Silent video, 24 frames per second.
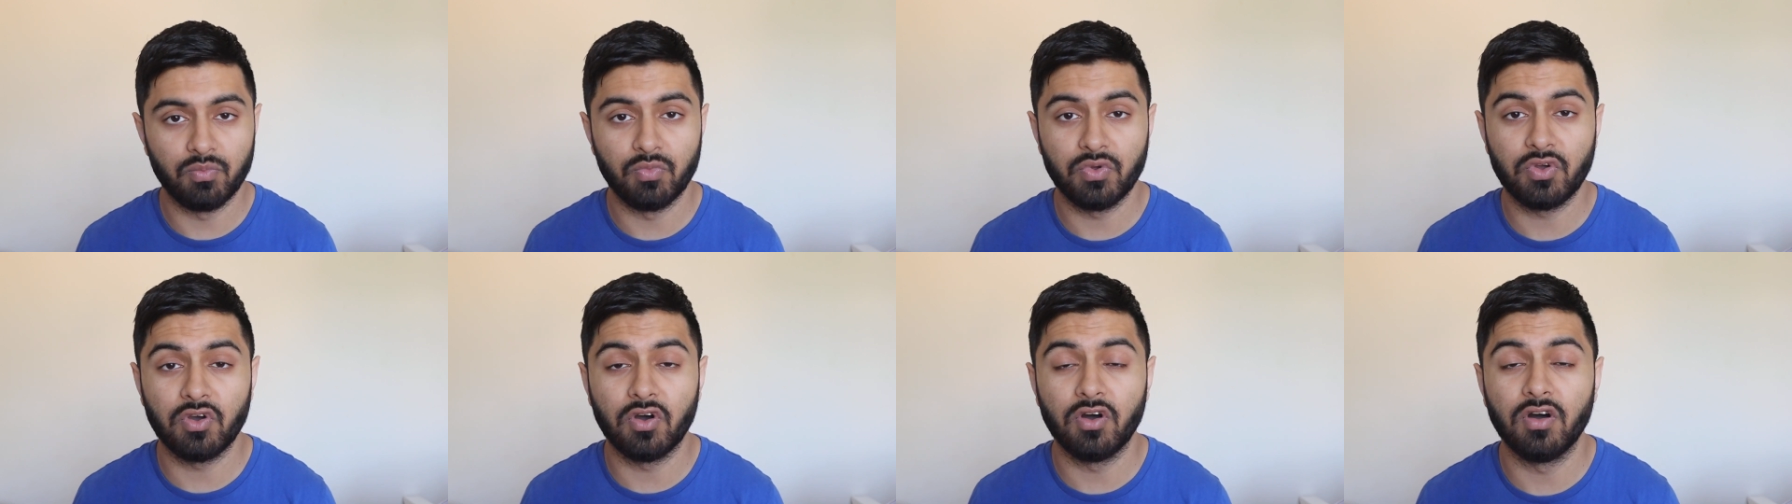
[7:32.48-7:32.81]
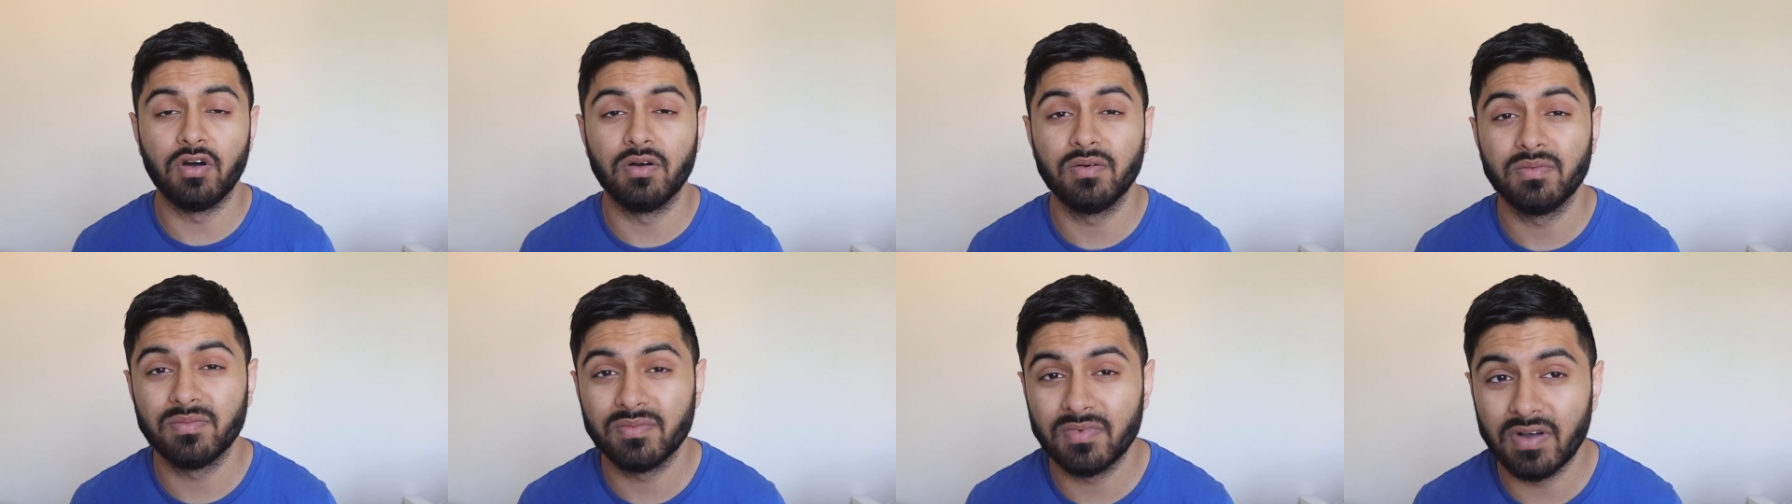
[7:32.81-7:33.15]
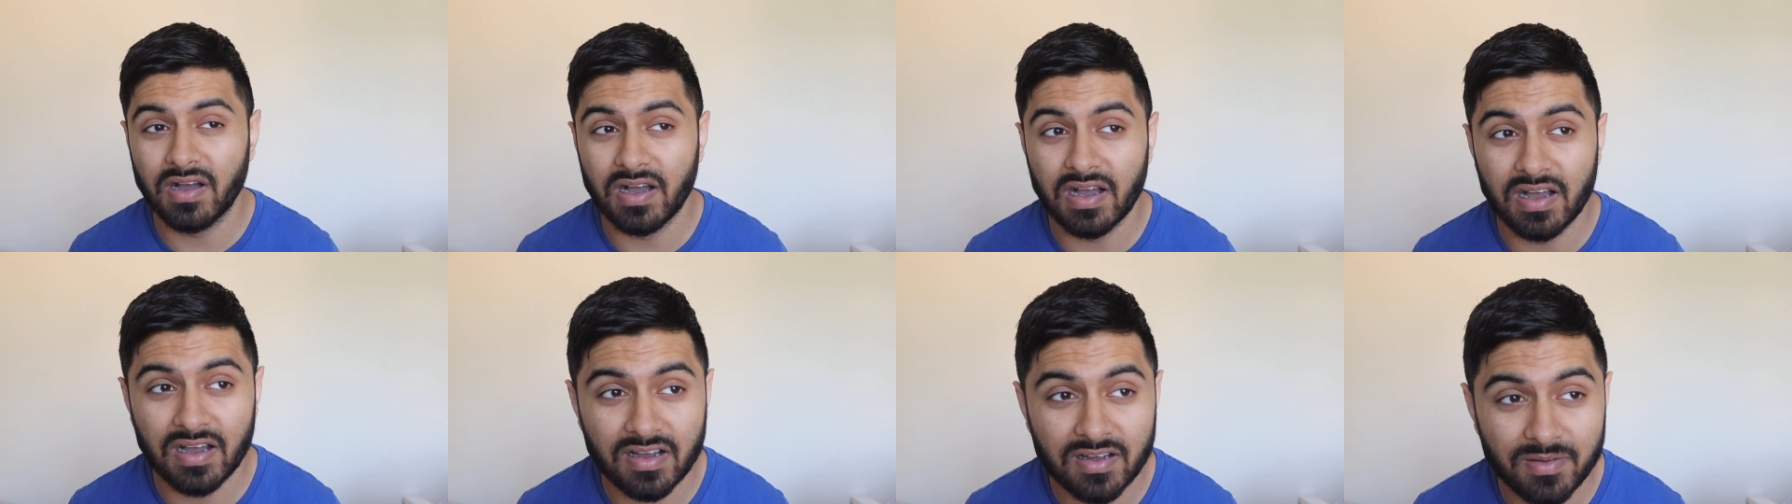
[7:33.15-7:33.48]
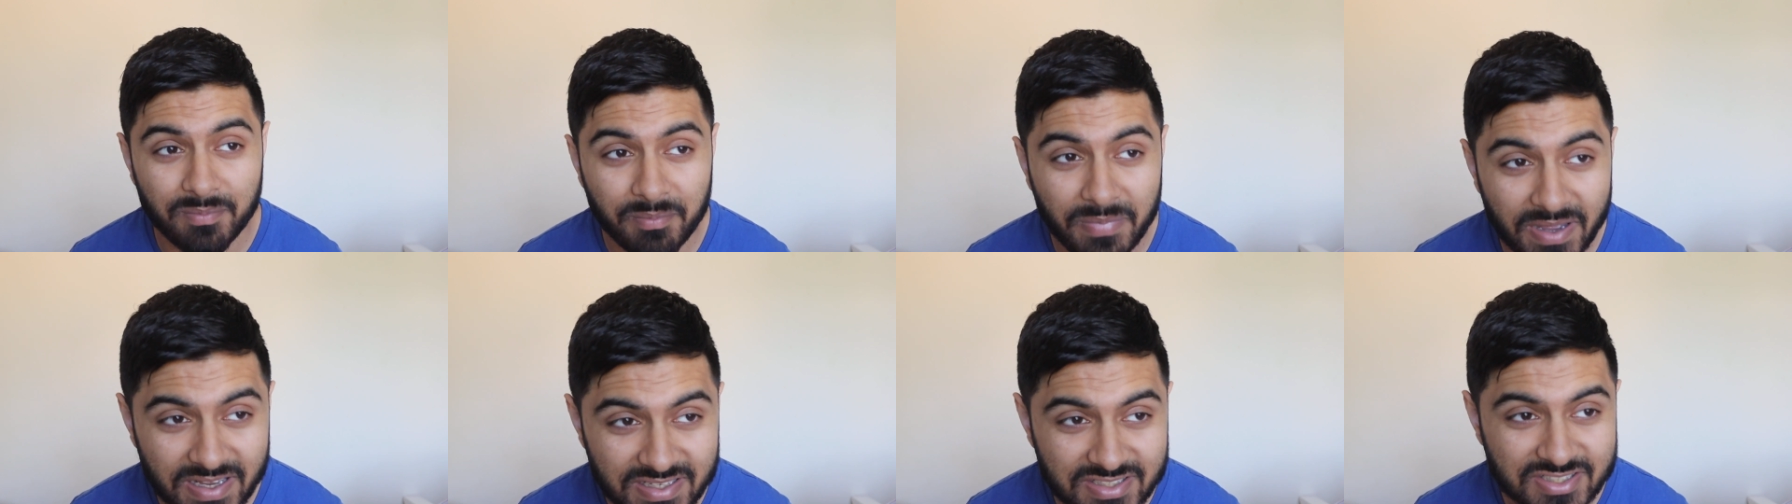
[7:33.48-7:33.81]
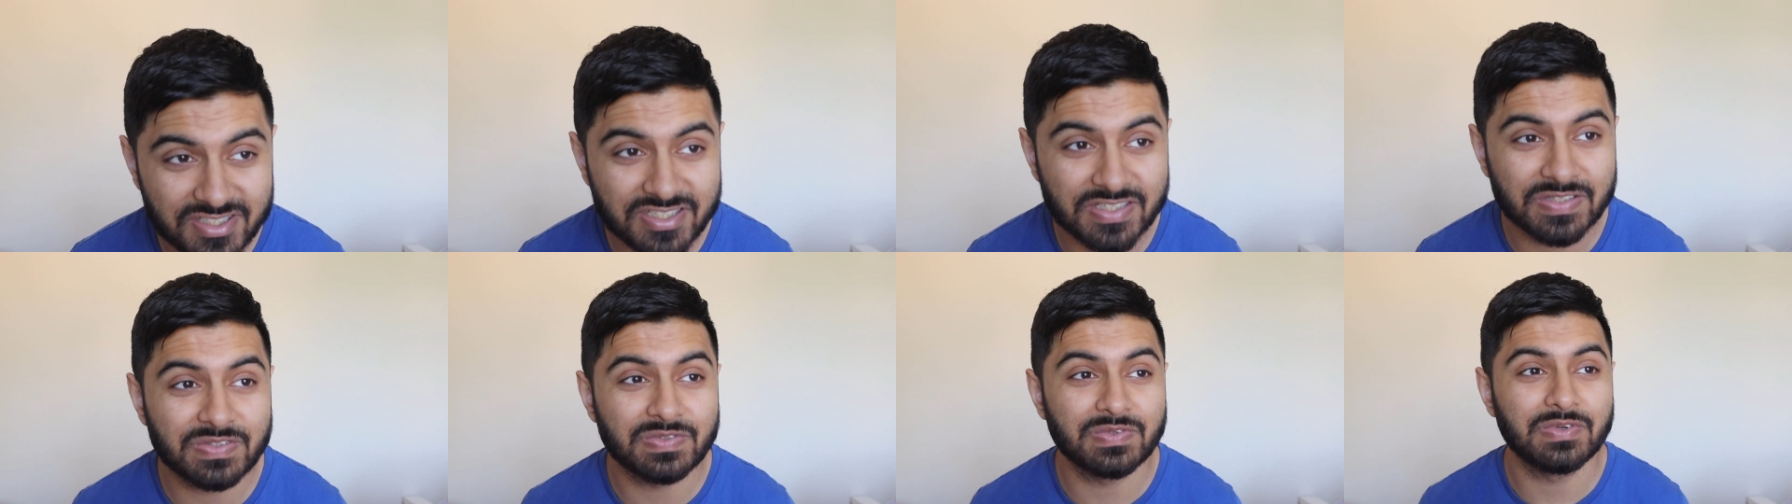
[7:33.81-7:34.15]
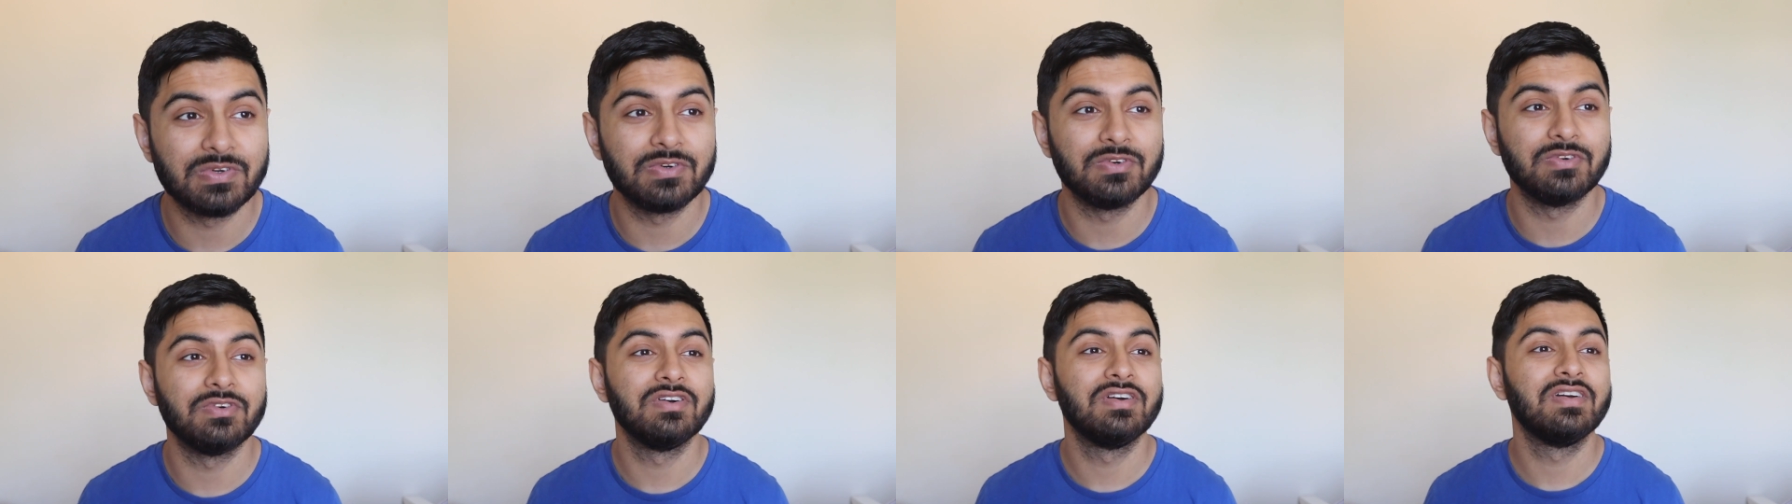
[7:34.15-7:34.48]
we've got Ben
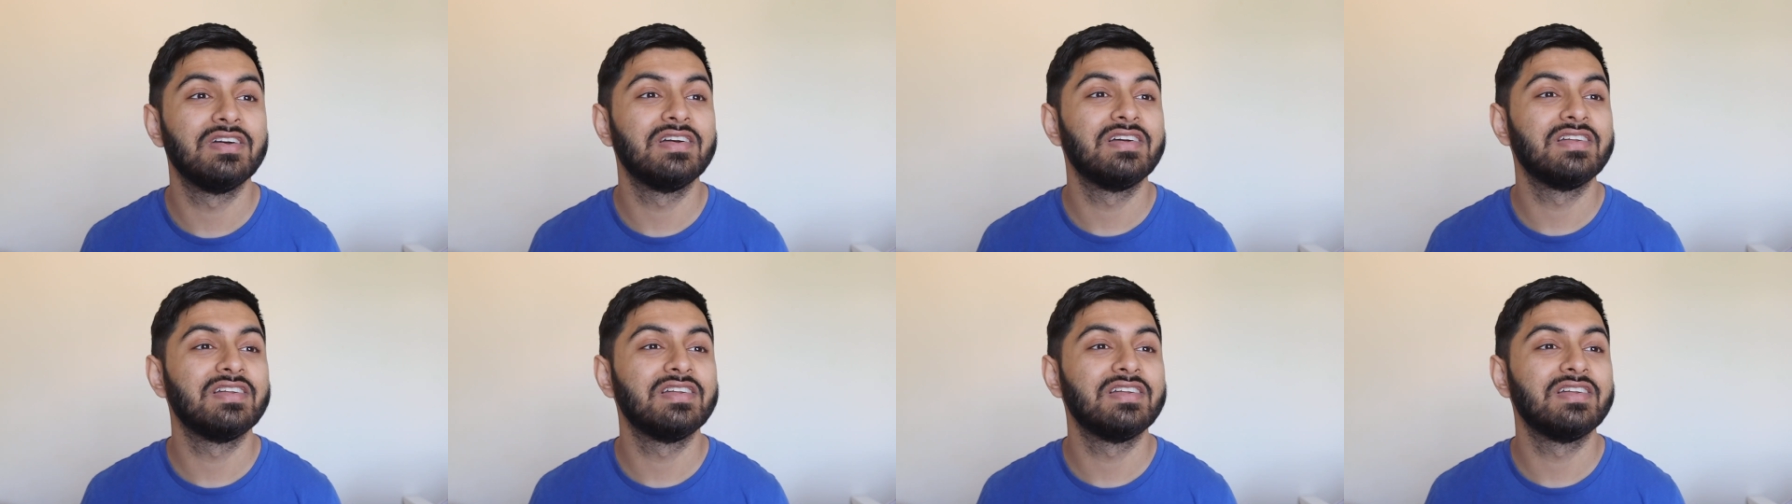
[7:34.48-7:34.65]
Chilwell,